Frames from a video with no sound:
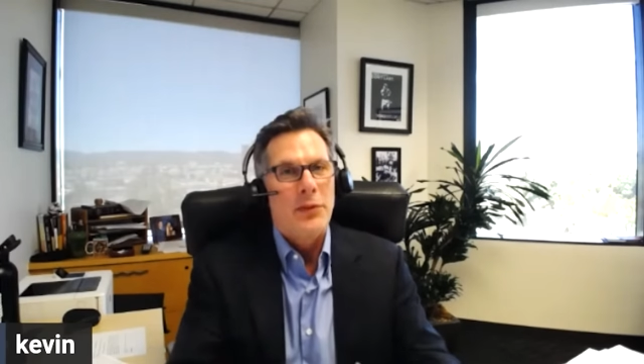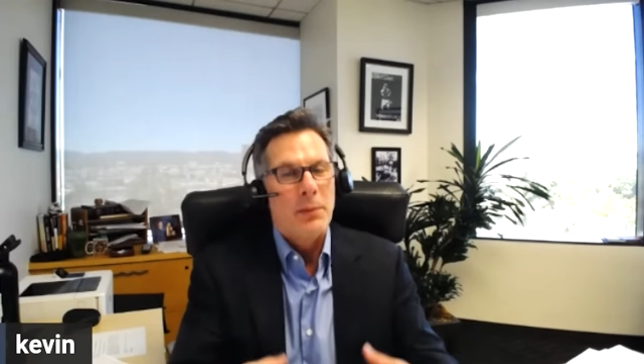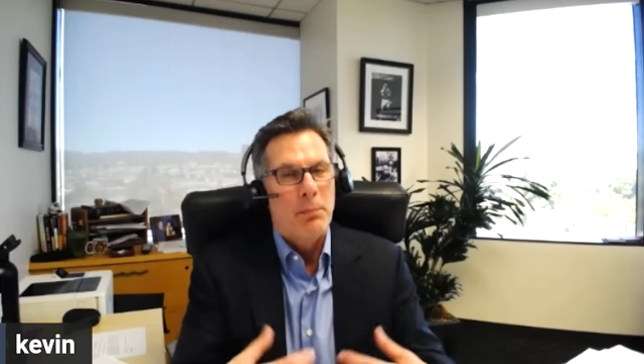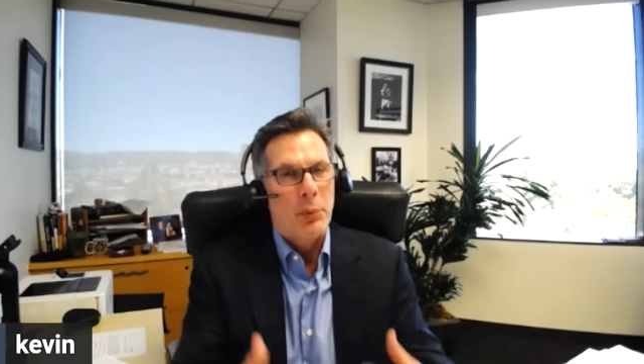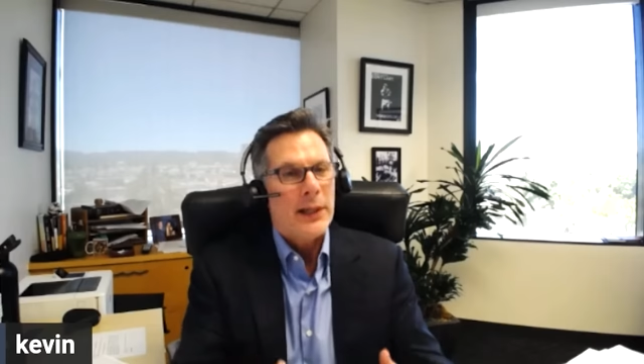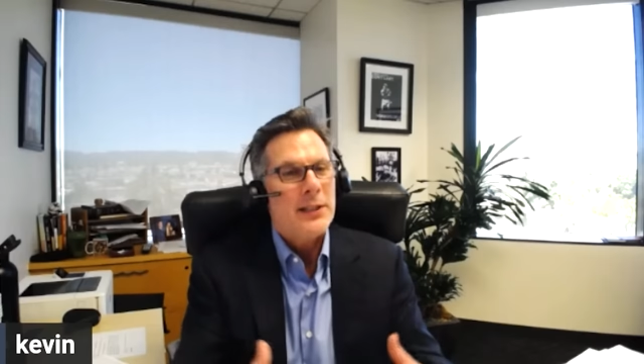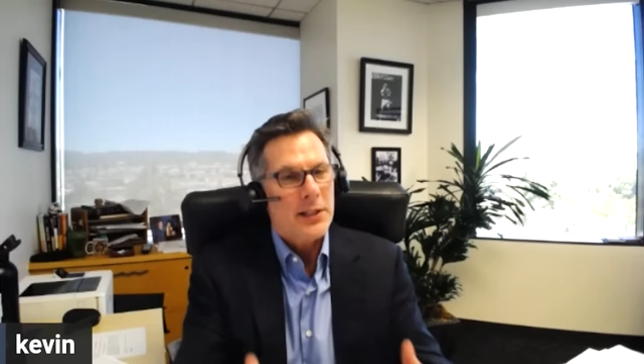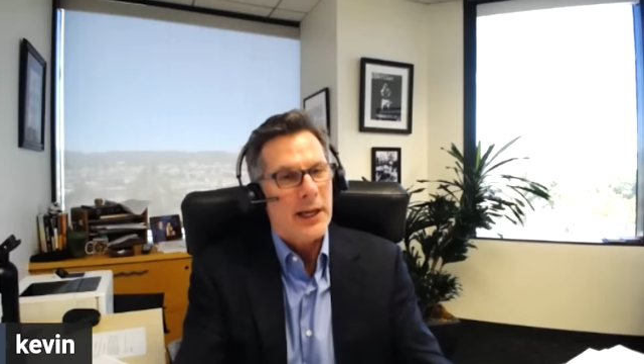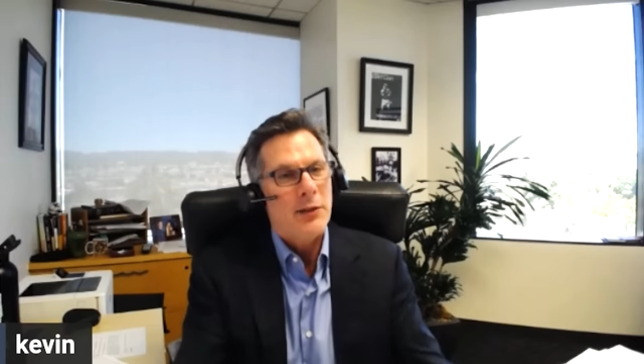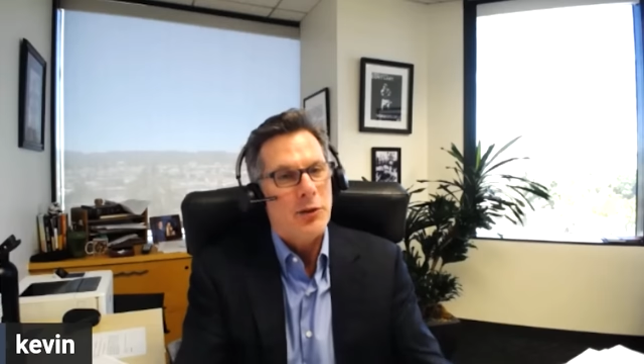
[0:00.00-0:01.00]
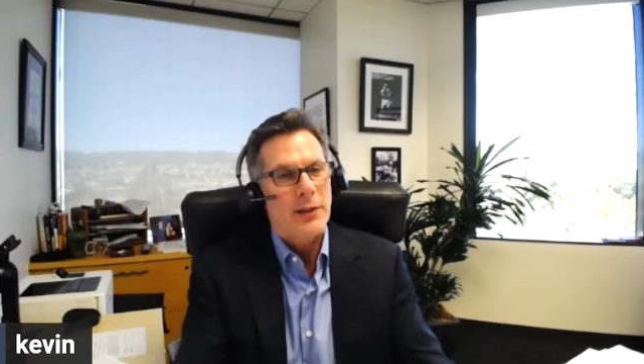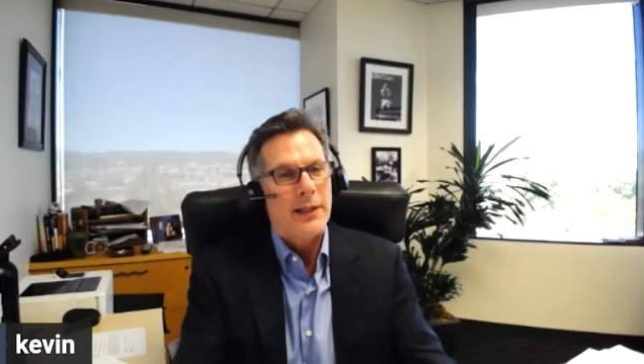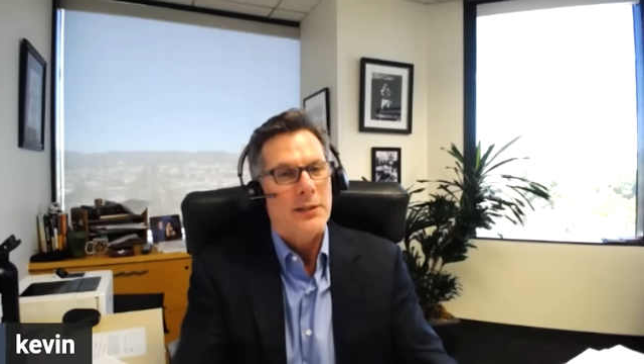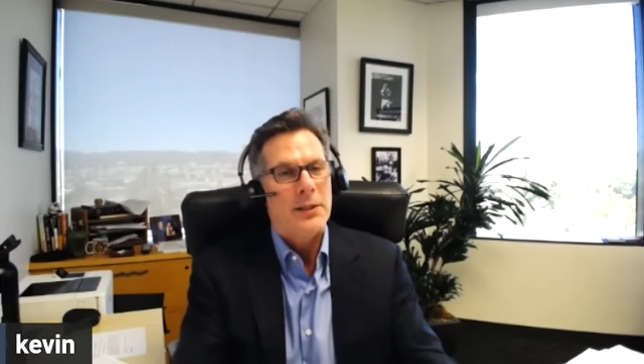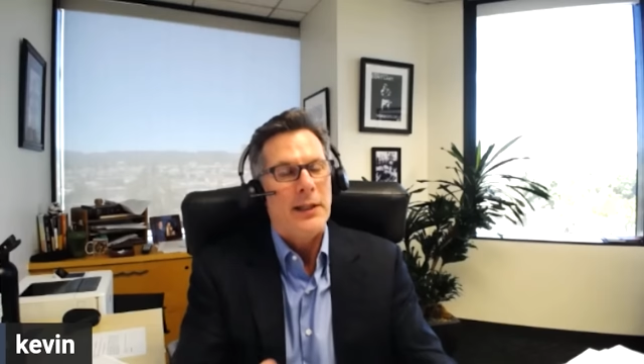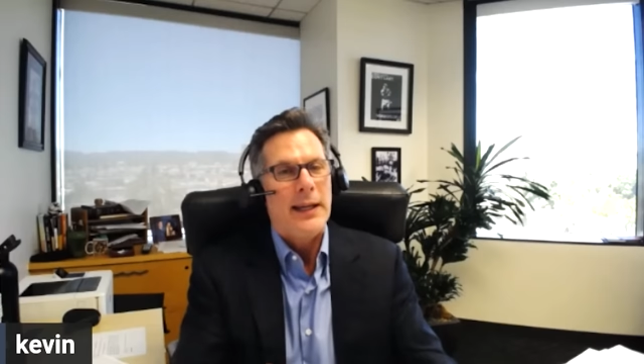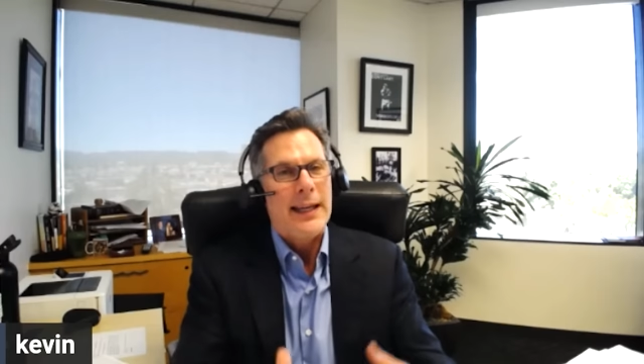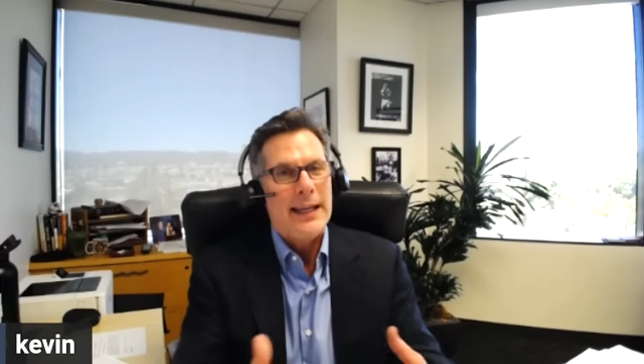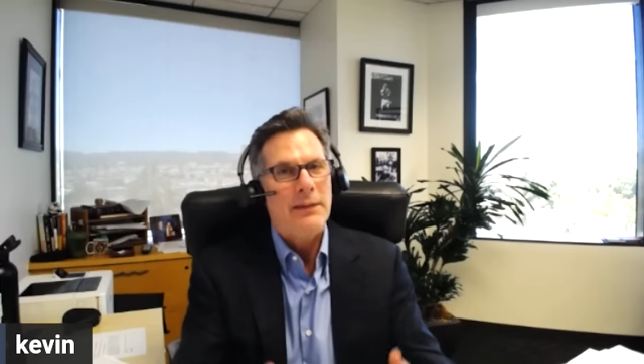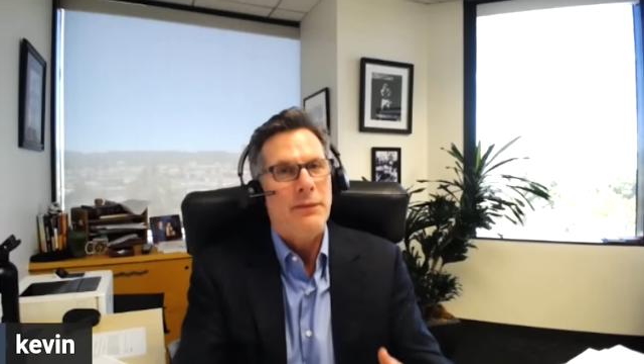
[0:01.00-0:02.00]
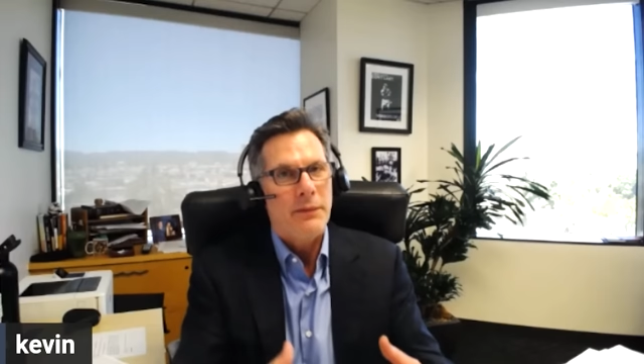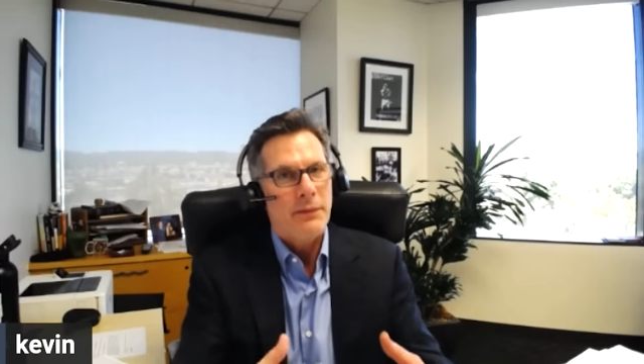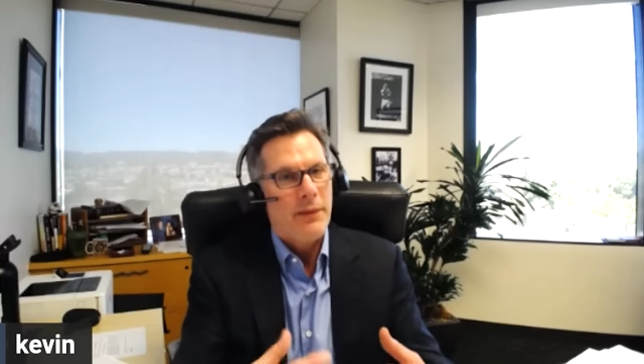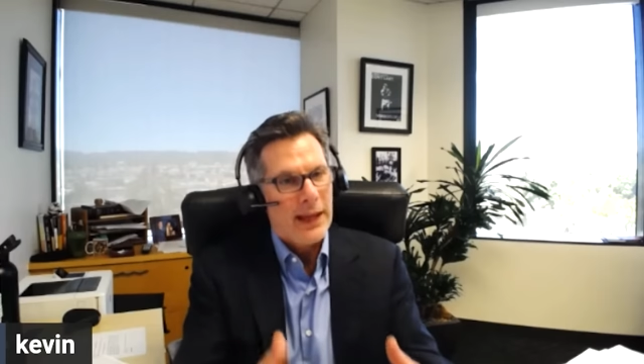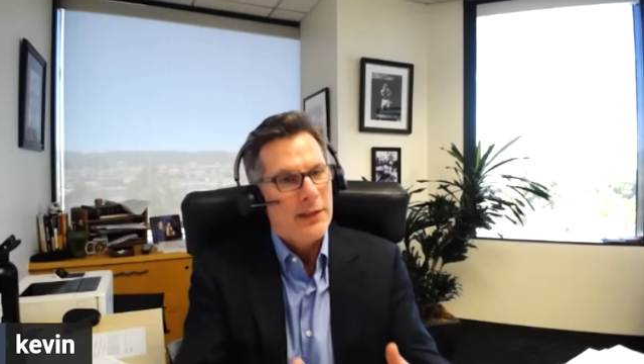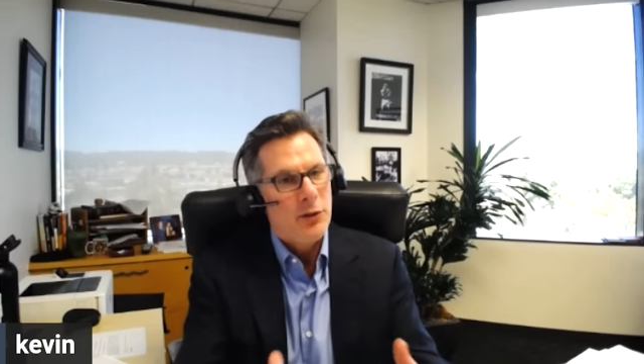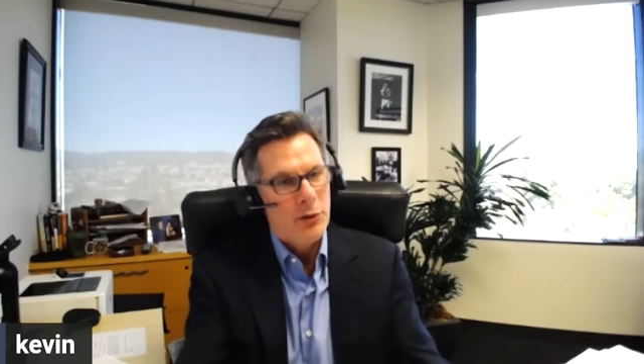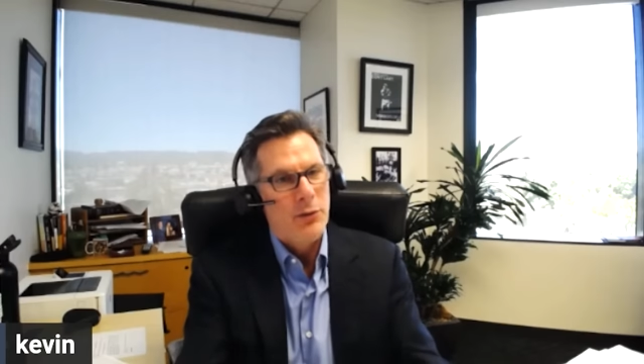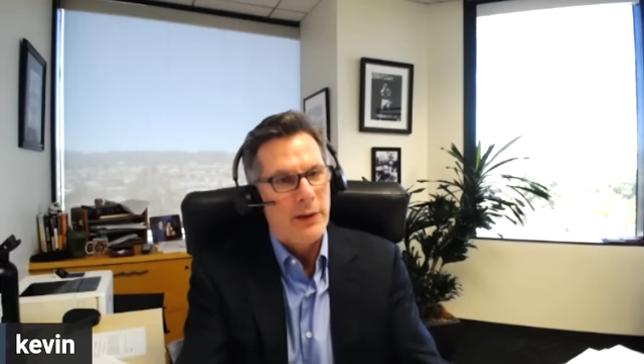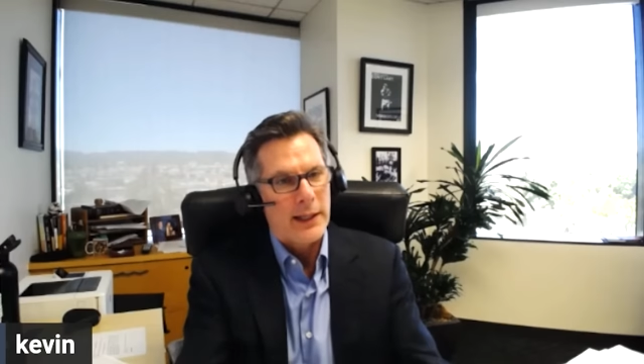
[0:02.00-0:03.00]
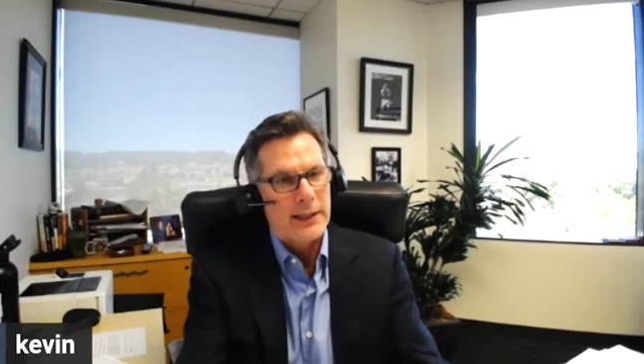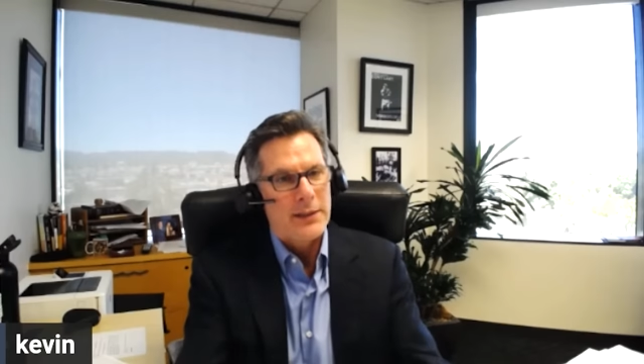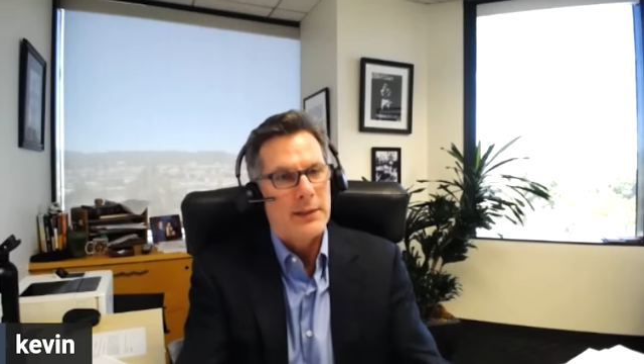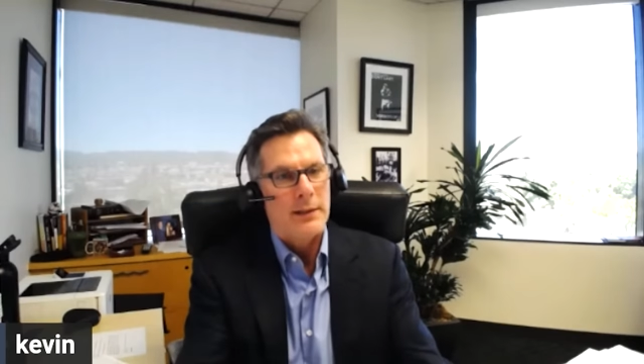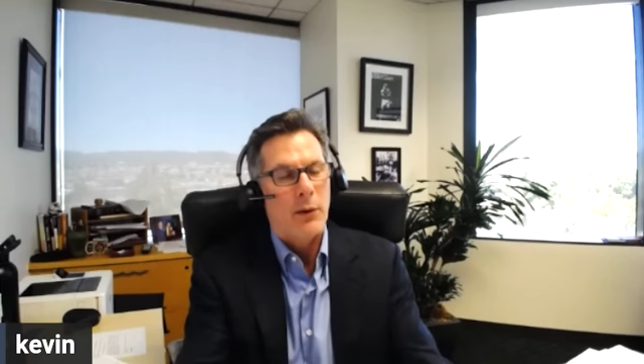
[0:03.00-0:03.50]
The BRICS countries, if they do this,